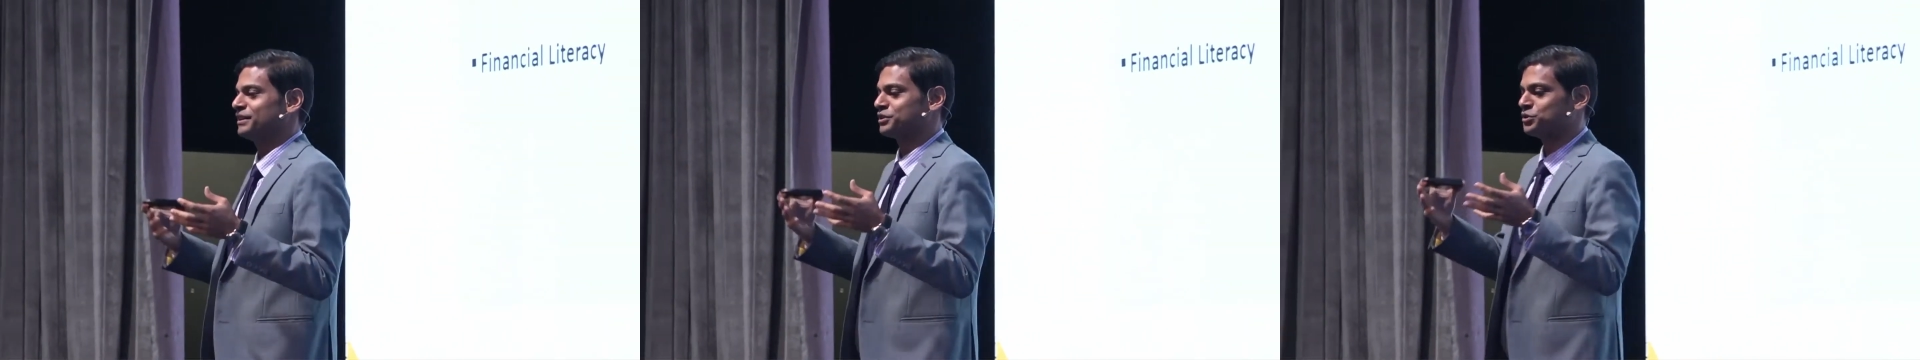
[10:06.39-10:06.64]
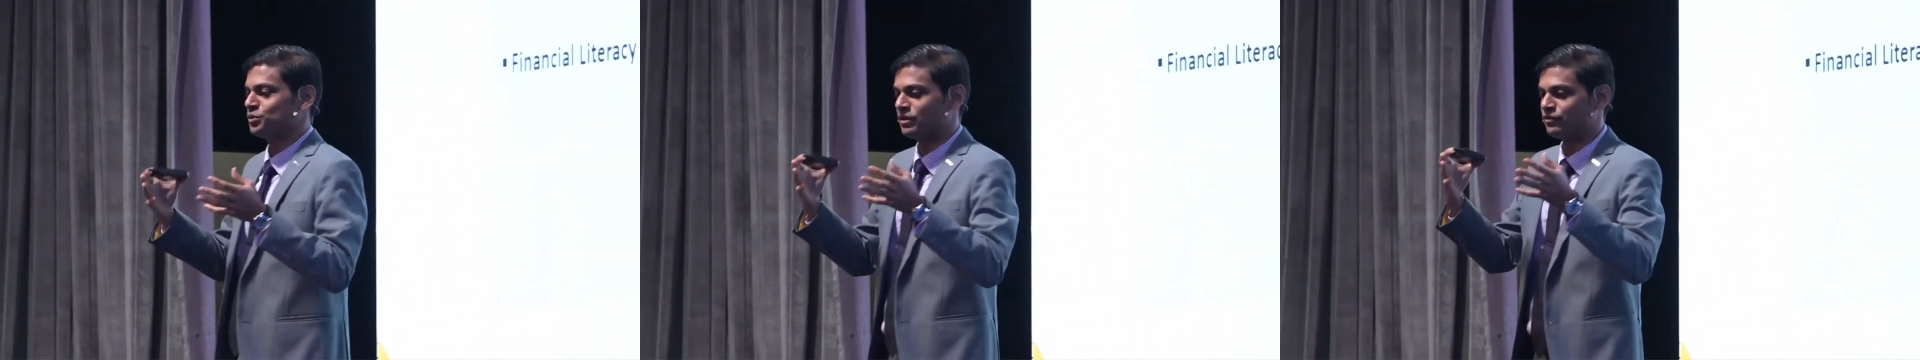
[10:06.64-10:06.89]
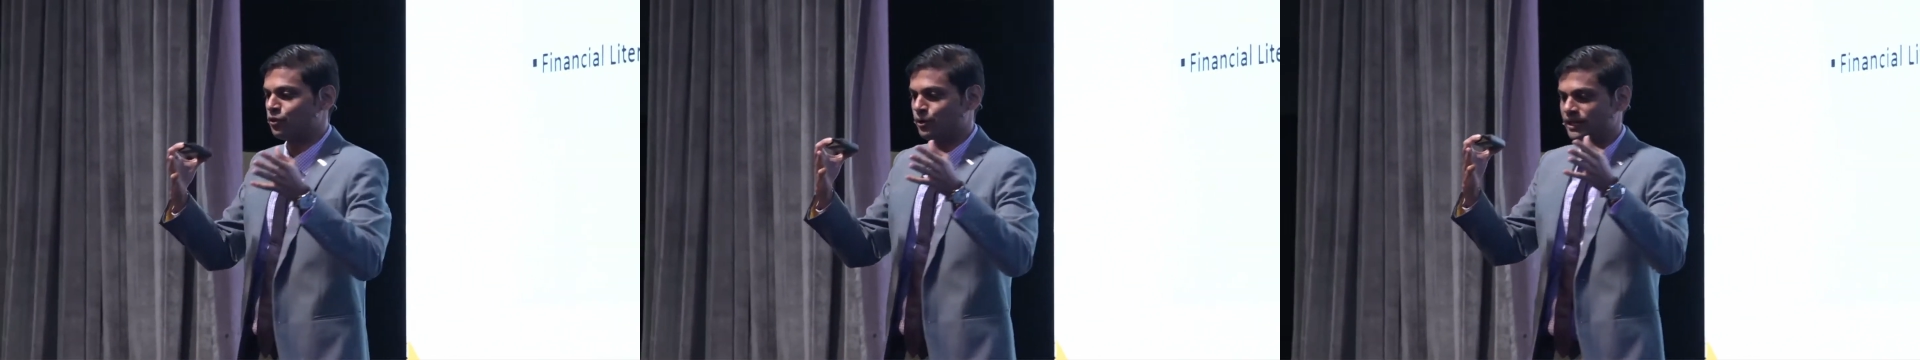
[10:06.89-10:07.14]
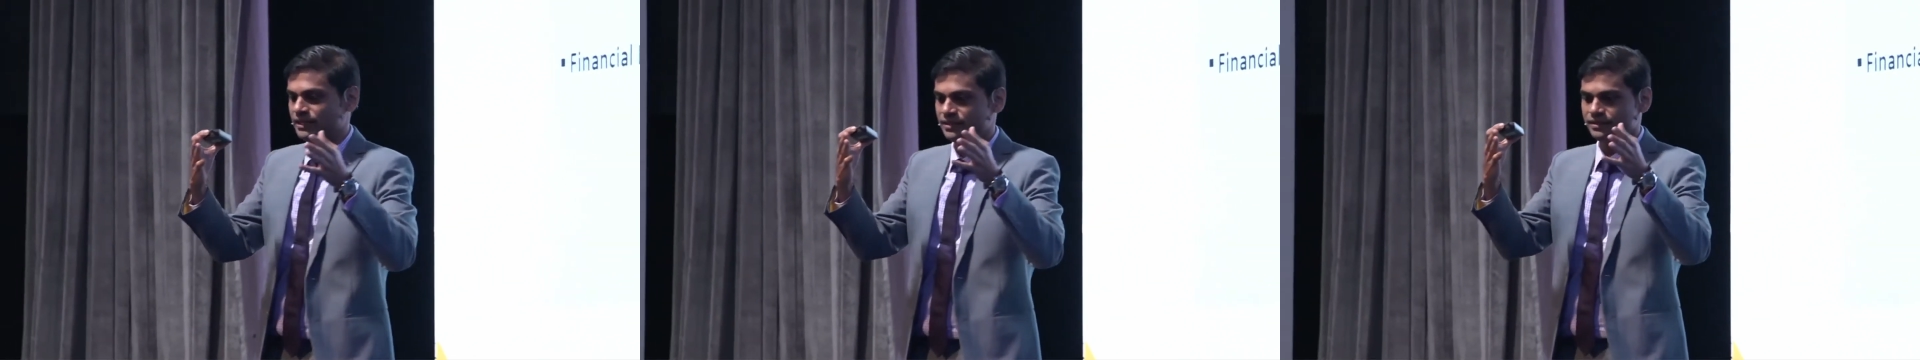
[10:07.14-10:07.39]
to
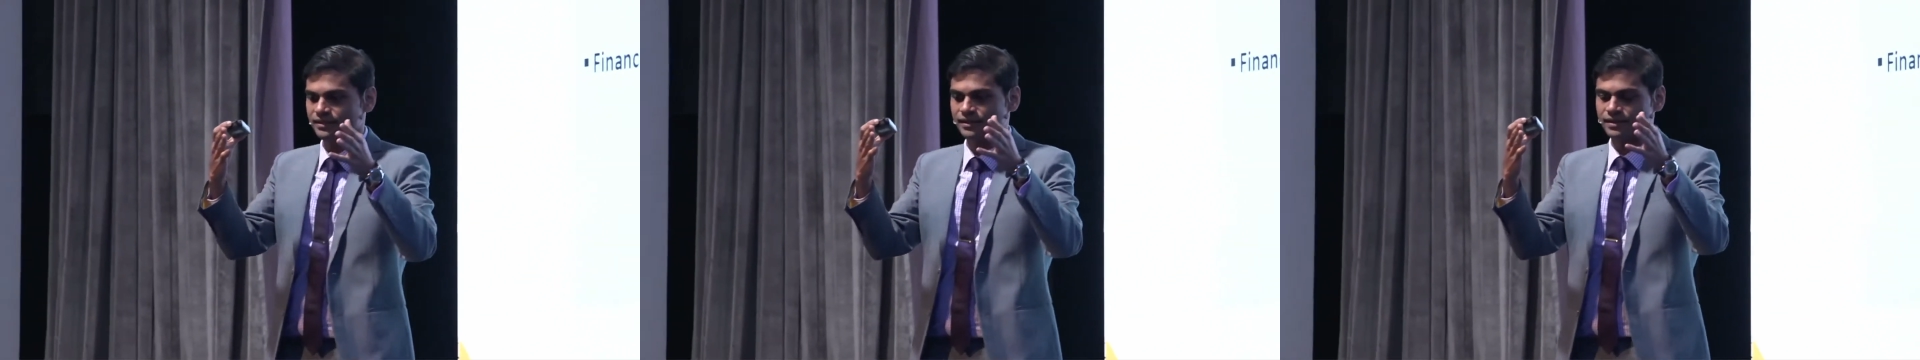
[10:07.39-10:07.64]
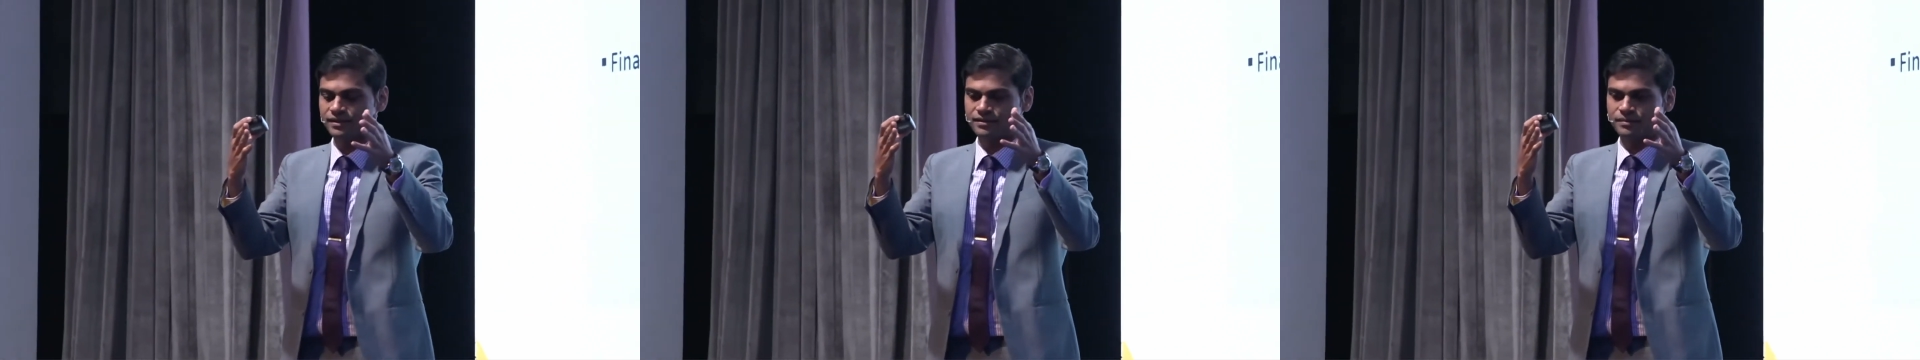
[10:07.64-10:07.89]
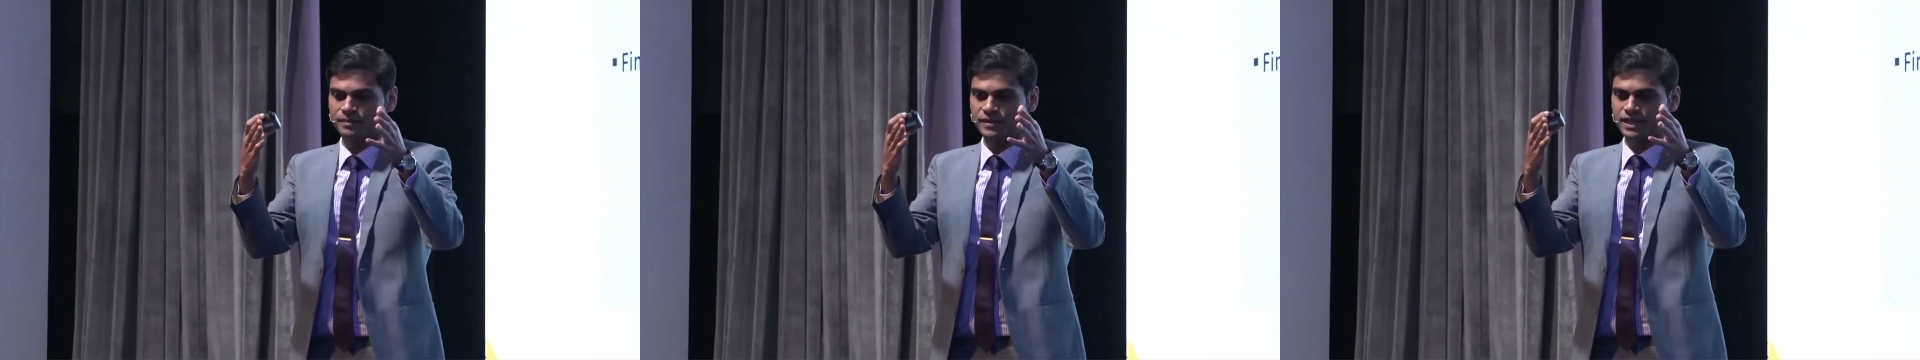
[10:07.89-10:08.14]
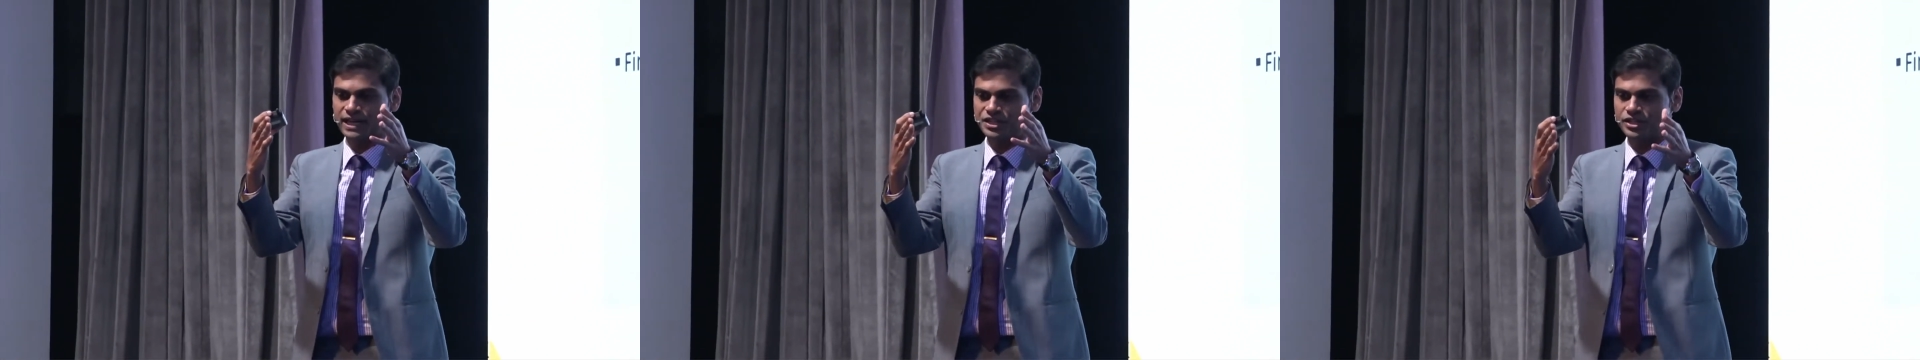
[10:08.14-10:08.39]
avoid
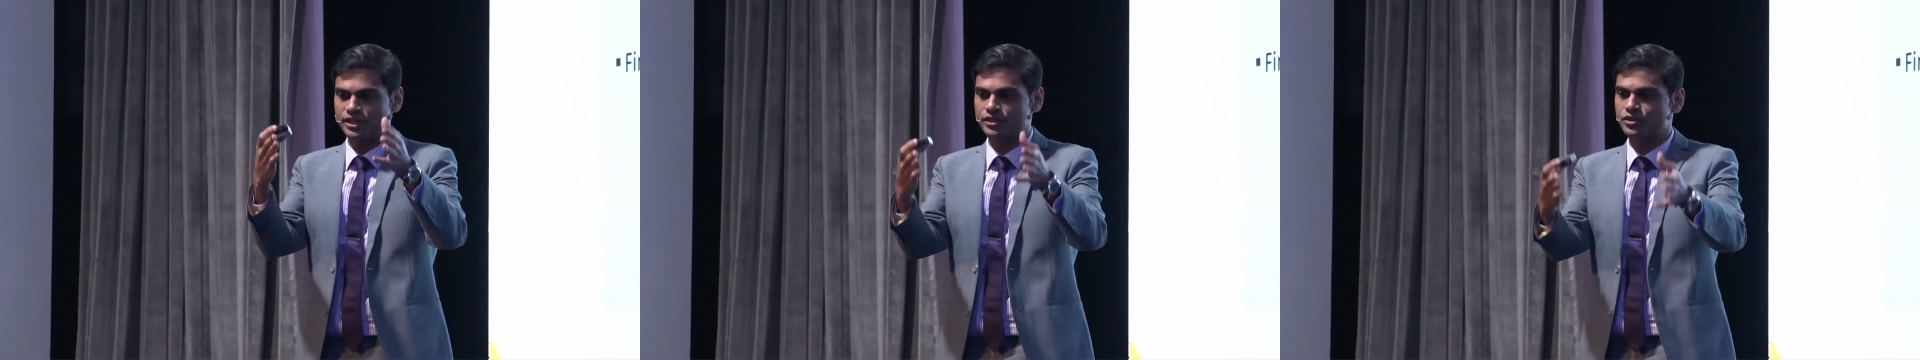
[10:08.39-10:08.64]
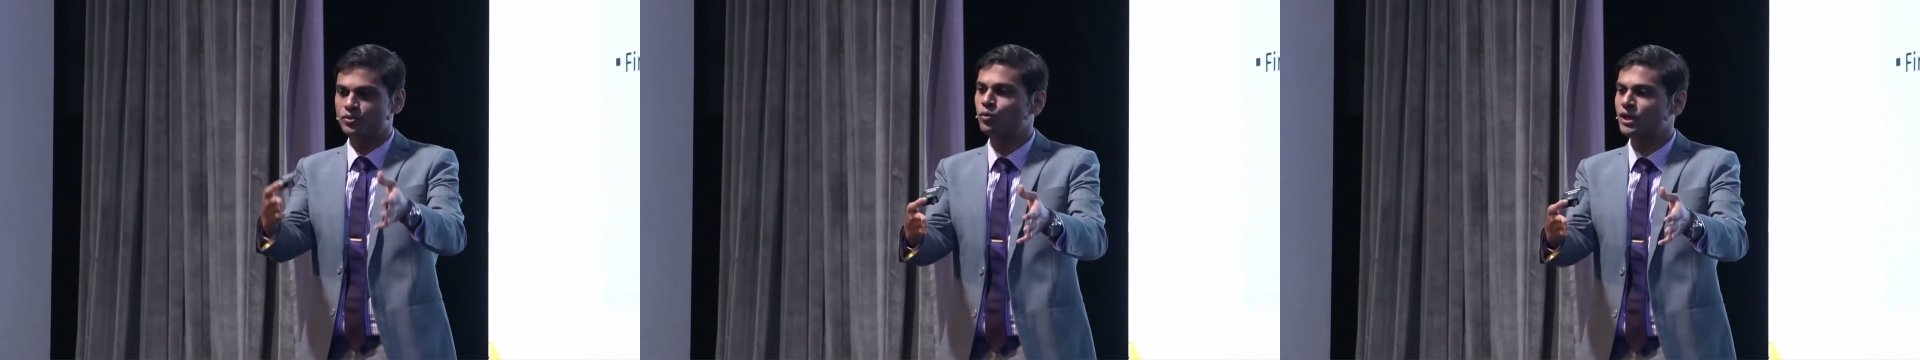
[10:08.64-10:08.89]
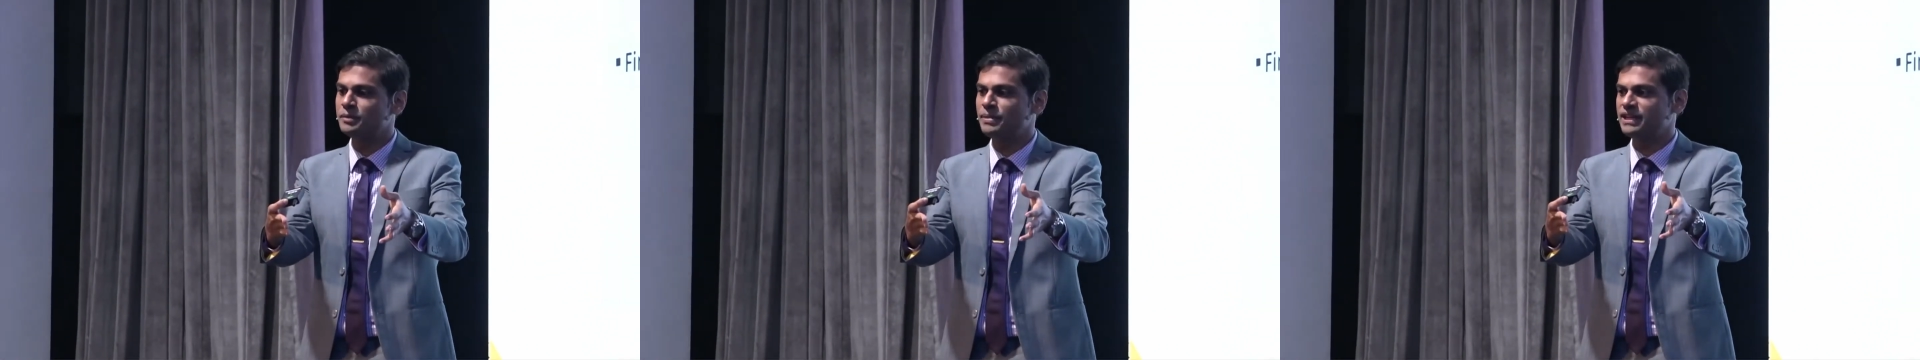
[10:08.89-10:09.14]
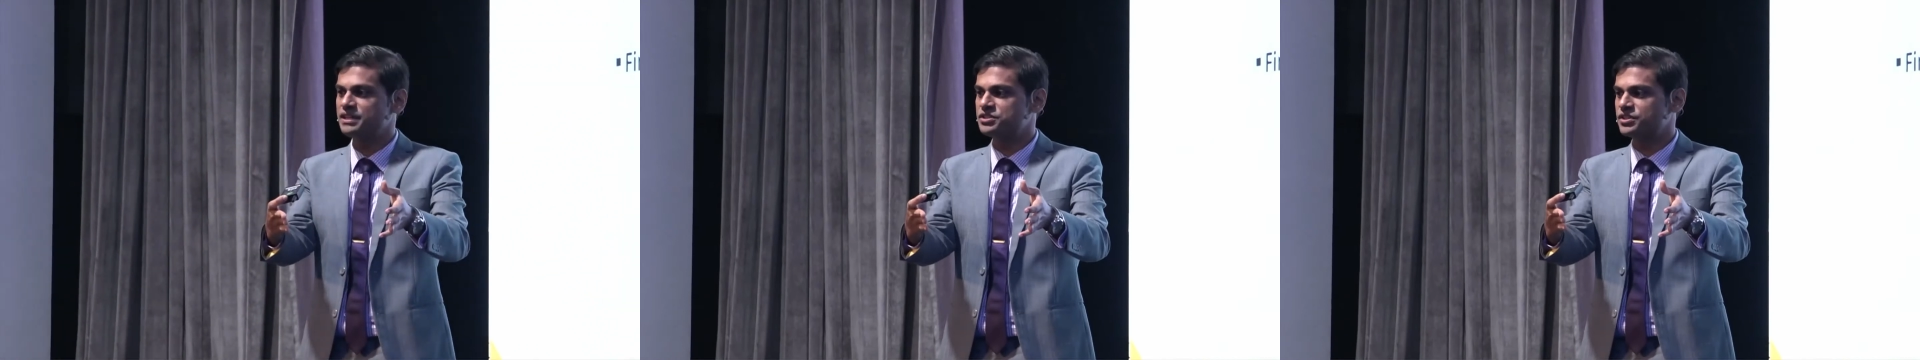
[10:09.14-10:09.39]
crashing into one
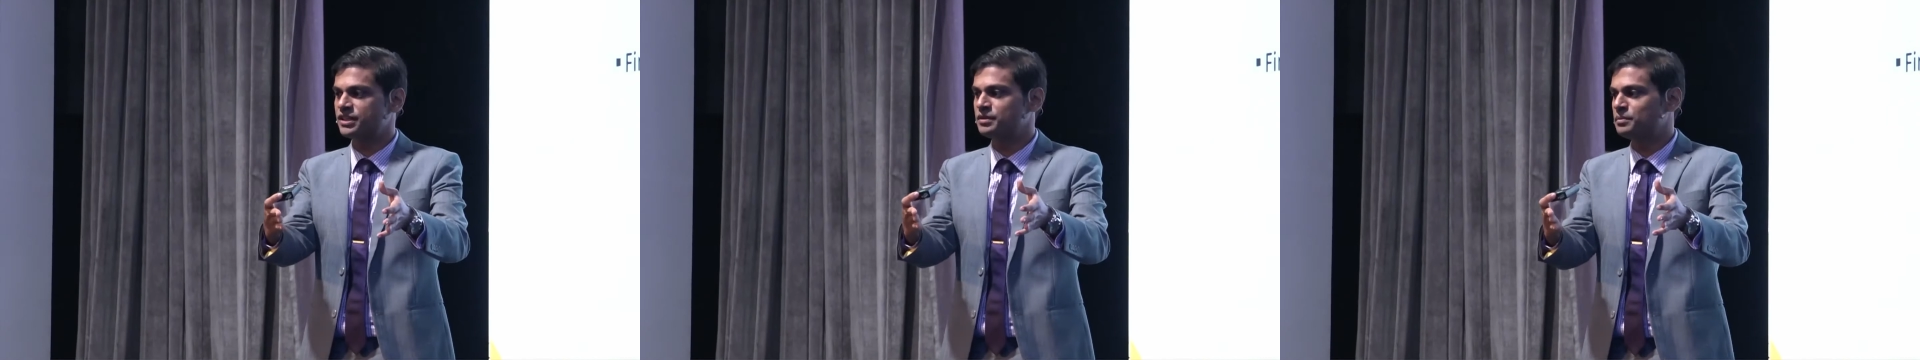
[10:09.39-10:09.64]
pedestrian,